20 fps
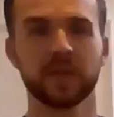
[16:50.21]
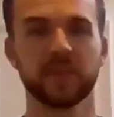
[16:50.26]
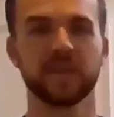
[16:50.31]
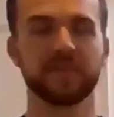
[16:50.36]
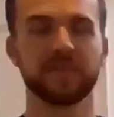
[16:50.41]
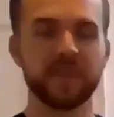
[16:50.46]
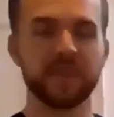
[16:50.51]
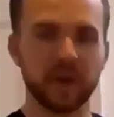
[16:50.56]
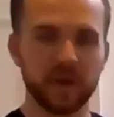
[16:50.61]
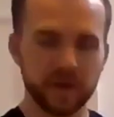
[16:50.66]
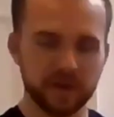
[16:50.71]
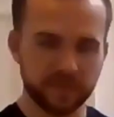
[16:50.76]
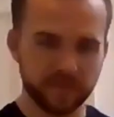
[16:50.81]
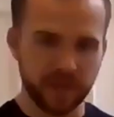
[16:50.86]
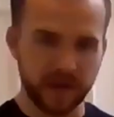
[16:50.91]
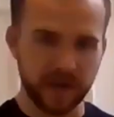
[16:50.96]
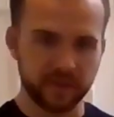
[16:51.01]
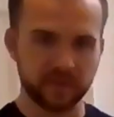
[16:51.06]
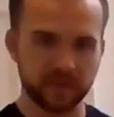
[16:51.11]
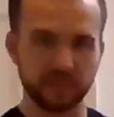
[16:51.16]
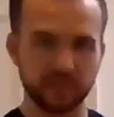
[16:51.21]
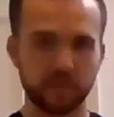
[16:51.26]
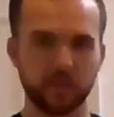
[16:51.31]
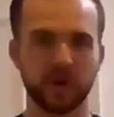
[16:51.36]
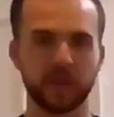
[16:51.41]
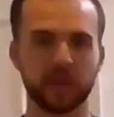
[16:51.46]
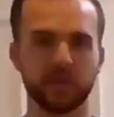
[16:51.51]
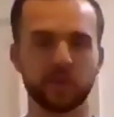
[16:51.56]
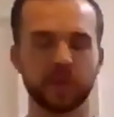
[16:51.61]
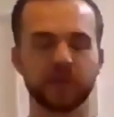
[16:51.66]
The very fastest
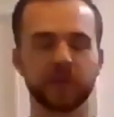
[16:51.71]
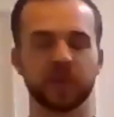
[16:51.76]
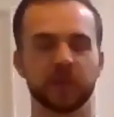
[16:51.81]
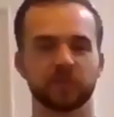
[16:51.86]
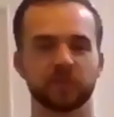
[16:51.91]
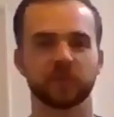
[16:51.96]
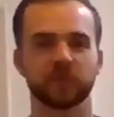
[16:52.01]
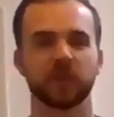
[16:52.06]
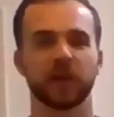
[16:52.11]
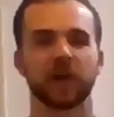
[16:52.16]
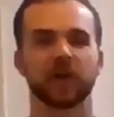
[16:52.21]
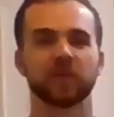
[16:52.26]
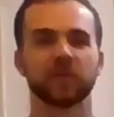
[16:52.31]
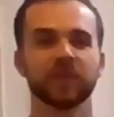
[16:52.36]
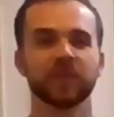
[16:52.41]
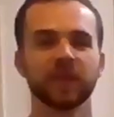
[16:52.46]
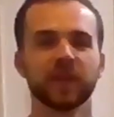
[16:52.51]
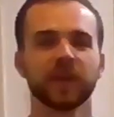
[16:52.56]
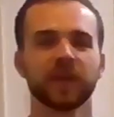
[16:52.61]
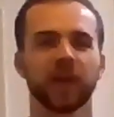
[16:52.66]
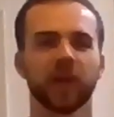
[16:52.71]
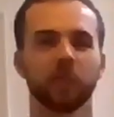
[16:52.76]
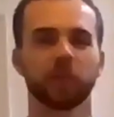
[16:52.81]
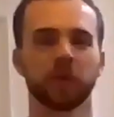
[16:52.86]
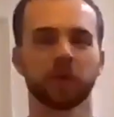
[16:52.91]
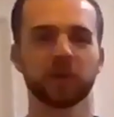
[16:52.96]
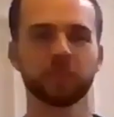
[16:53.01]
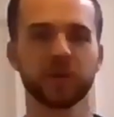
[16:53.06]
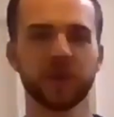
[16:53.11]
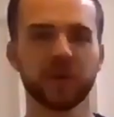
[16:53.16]
point when it hits the ground. And
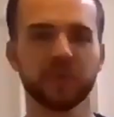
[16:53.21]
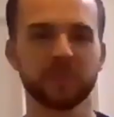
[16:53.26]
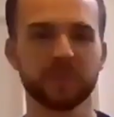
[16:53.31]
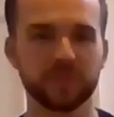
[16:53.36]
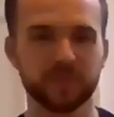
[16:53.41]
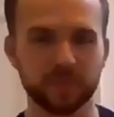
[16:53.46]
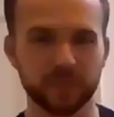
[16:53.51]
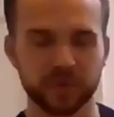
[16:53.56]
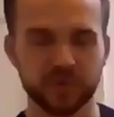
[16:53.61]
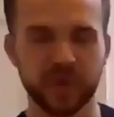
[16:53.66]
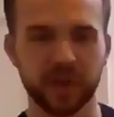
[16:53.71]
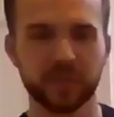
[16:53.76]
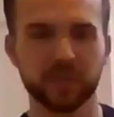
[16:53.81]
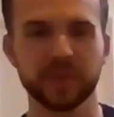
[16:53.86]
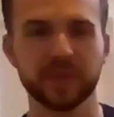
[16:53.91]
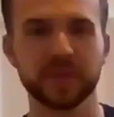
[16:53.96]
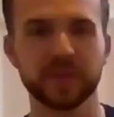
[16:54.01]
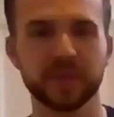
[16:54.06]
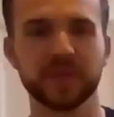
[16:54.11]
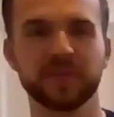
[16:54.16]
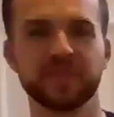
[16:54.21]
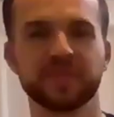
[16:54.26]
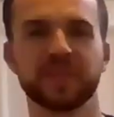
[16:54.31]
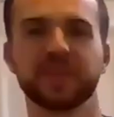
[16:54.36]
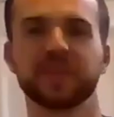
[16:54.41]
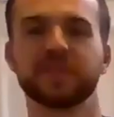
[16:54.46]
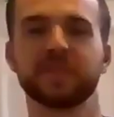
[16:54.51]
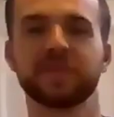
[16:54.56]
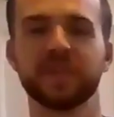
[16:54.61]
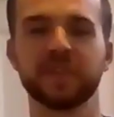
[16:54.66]
we're gonna pretend we live in
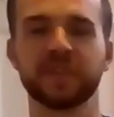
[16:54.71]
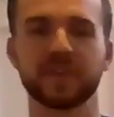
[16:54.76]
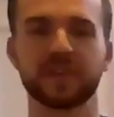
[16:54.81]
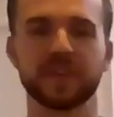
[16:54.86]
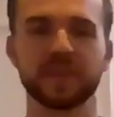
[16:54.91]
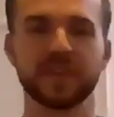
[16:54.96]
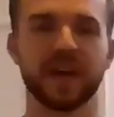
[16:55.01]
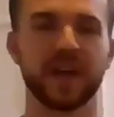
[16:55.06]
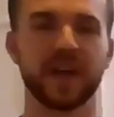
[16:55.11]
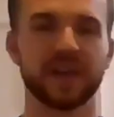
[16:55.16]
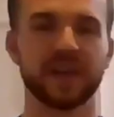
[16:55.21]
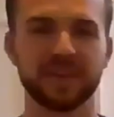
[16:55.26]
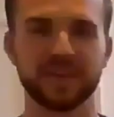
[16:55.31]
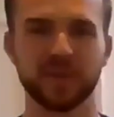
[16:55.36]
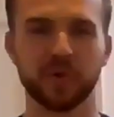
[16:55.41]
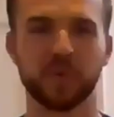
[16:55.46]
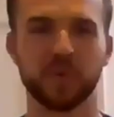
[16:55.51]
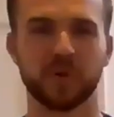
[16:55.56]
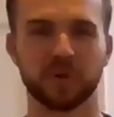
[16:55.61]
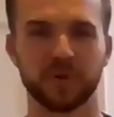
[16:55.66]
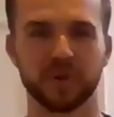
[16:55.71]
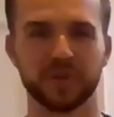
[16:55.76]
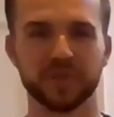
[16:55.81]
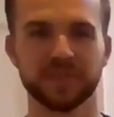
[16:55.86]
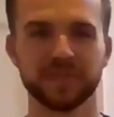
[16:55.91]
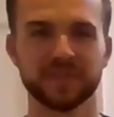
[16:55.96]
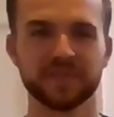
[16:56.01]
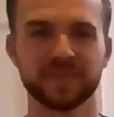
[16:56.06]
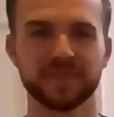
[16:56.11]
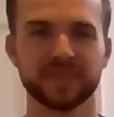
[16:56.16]
a physically ideal
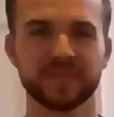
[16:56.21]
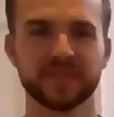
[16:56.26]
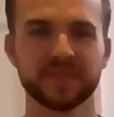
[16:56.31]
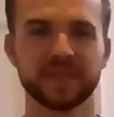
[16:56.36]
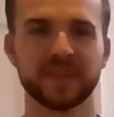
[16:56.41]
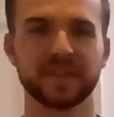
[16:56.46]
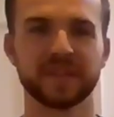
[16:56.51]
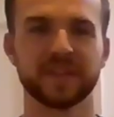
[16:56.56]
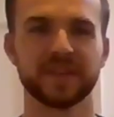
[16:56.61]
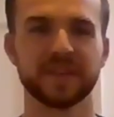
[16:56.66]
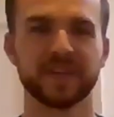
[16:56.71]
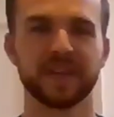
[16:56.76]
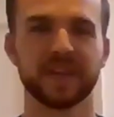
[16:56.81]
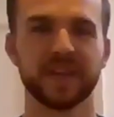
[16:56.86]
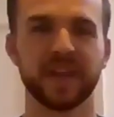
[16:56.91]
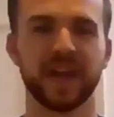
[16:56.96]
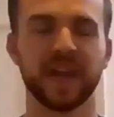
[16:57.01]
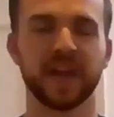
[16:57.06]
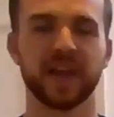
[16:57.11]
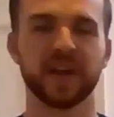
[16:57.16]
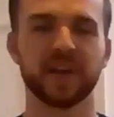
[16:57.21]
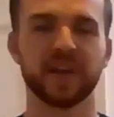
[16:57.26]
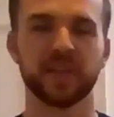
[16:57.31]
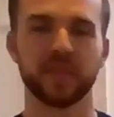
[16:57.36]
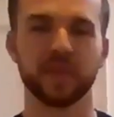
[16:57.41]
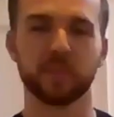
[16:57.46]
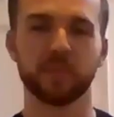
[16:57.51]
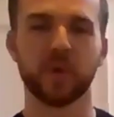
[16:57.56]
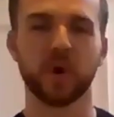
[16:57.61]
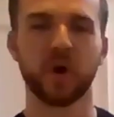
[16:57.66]
world, and
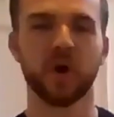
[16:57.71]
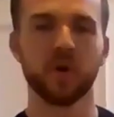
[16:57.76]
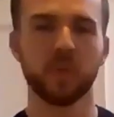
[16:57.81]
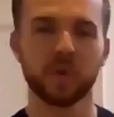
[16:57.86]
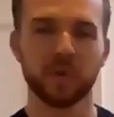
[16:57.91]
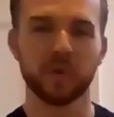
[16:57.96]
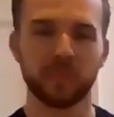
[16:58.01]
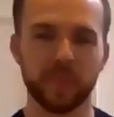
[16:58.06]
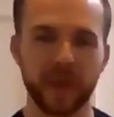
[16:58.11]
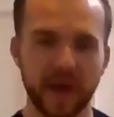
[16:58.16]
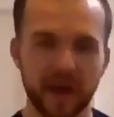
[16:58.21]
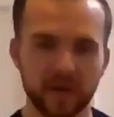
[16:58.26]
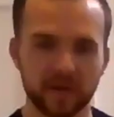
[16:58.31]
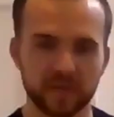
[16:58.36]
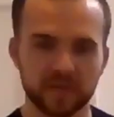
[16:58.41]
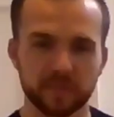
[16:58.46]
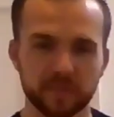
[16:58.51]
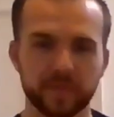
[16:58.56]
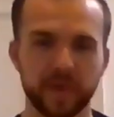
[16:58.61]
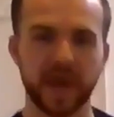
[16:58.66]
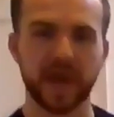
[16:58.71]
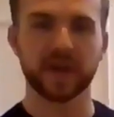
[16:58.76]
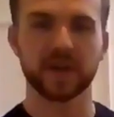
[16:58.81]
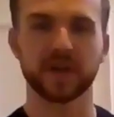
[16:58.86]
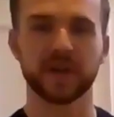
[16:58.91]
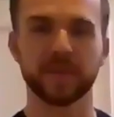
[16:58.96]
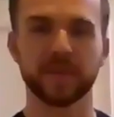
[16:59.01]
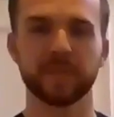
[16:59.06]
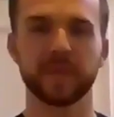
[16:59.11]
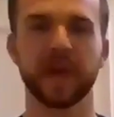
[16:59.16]
the ball will bounce back
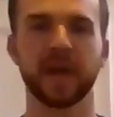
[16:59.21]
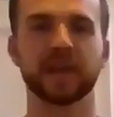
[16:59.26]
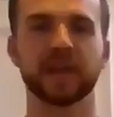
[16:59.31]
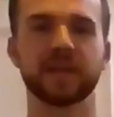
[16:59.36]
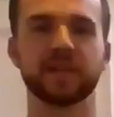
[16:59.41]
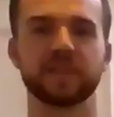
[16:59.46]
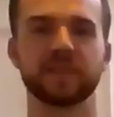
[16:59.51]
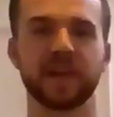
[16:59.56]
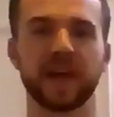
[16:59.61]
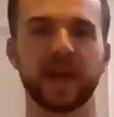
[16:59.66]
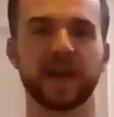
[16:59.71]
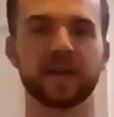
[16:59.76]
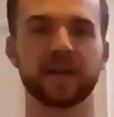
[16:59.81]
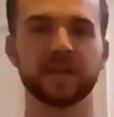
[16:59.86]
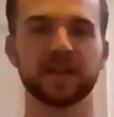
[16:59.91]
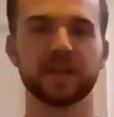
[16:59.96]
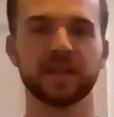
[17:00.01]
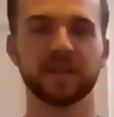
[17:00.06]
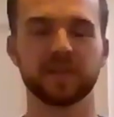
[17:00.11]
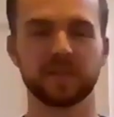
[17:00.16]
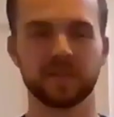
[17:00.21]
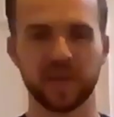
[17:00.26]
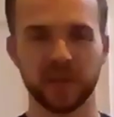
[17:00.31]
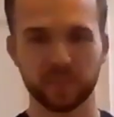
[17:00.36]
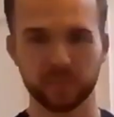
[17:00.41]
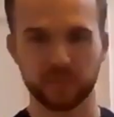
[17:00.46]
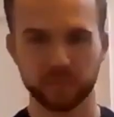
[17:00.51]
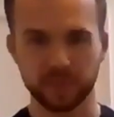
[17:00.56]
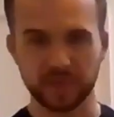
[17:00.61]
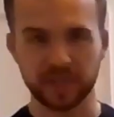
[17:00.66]
up at exactly the same
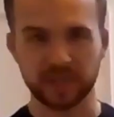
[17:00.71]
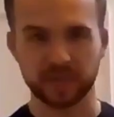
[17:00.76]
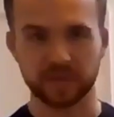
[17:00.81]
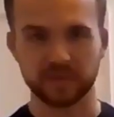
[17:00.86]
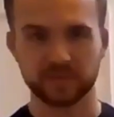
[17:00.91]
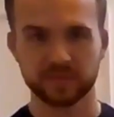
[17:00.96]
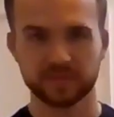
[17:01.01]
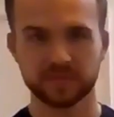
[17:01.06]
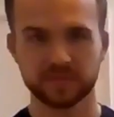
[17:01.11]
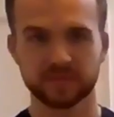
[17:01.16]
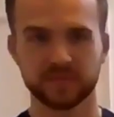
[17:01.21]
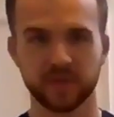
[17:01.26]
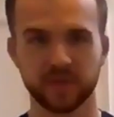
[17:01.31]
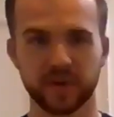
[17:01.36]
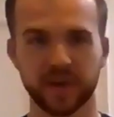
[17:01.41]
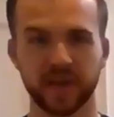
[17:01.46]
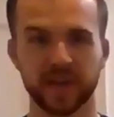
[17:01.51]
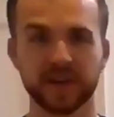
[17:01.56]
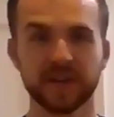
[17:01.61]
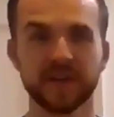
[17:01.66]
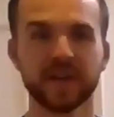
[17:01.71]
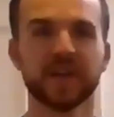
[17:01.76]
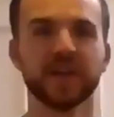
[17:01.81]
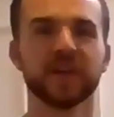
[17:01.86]
speed, okay?